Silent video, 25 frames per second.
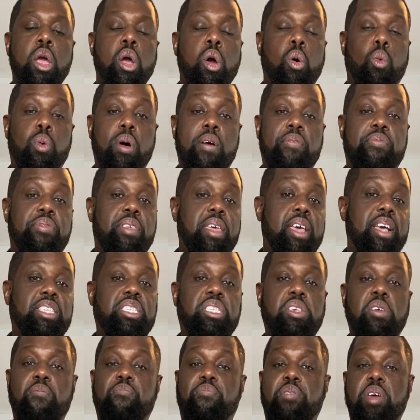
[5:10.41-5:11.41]
With this,
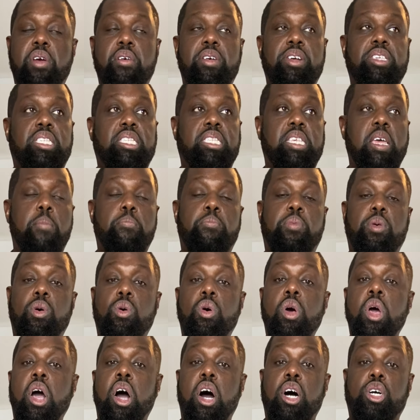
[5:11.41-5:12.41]
very
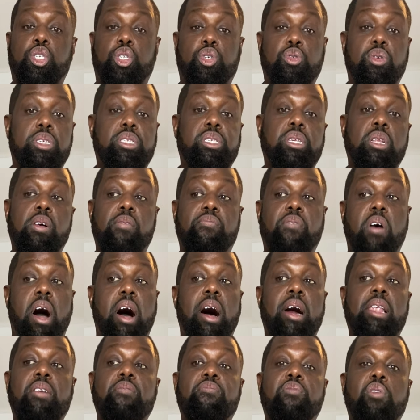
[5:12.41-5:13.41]
simple, a drizzle of
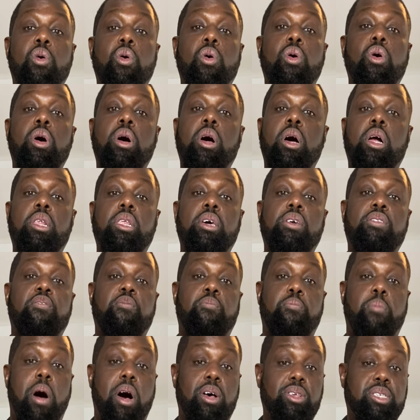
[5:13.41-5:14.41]
olive oil, a little
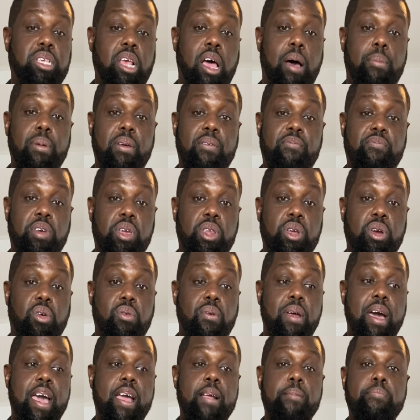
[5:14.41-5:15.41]
balsamic
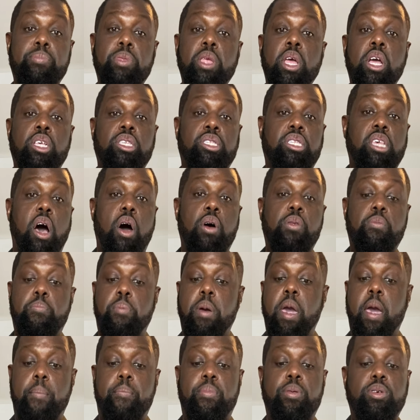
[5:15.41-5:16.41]
vinaigrette, salt and
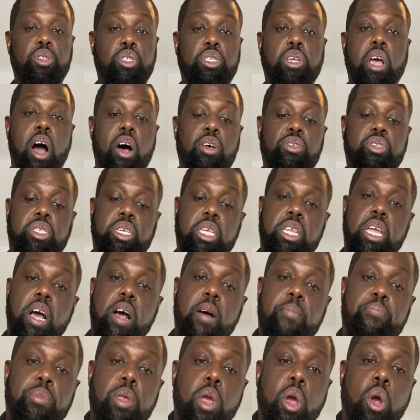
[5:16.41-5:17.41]
pepper, tossed it
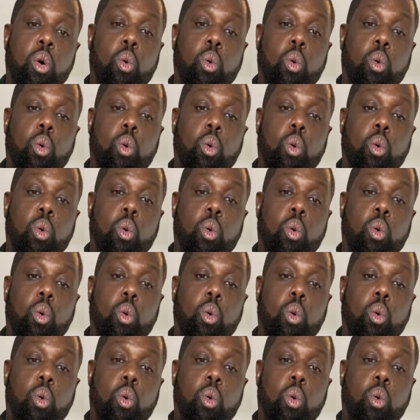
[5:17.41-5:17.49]
up.